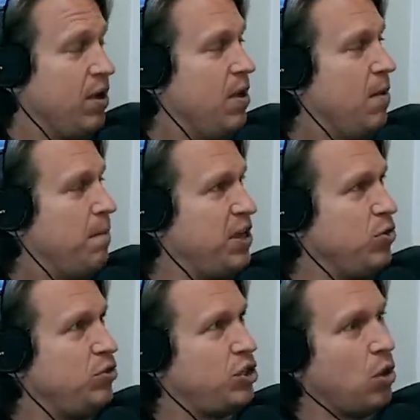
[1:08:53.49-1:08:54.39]
Yeah. But
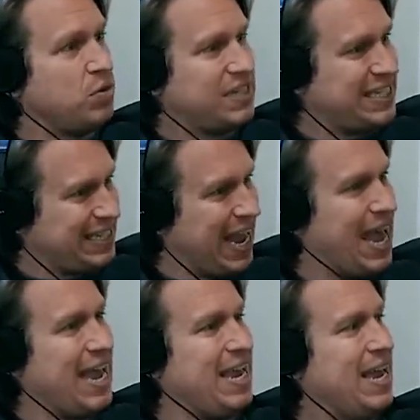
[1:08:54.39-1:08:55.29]
you don't
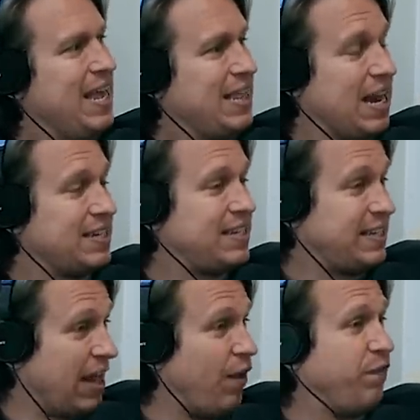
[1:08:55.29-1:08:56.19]
say that a
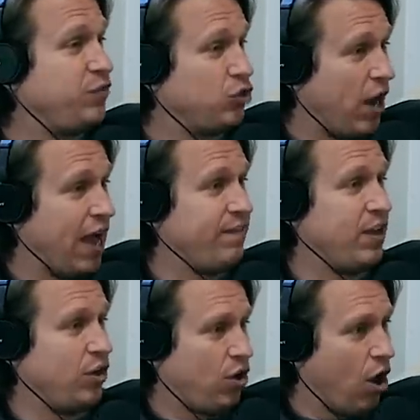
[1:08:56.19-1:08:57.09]

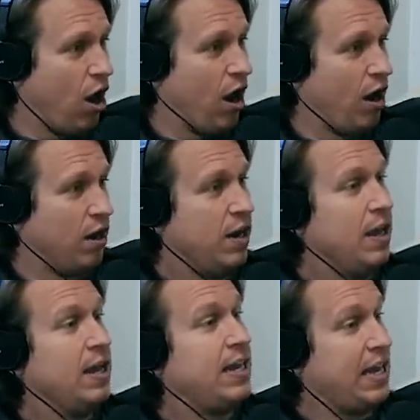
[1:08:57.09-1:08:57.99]
self-driving car
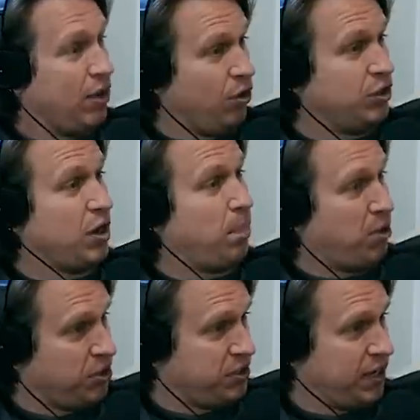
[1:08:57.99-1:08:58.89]
killed a
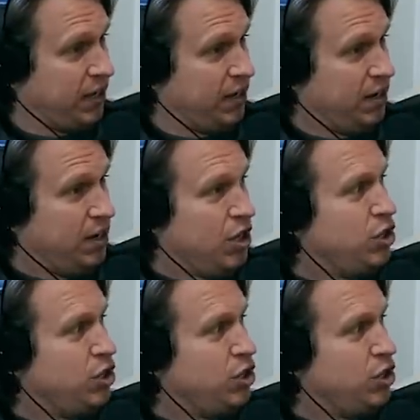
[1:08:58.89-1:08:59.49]
person. Yeah.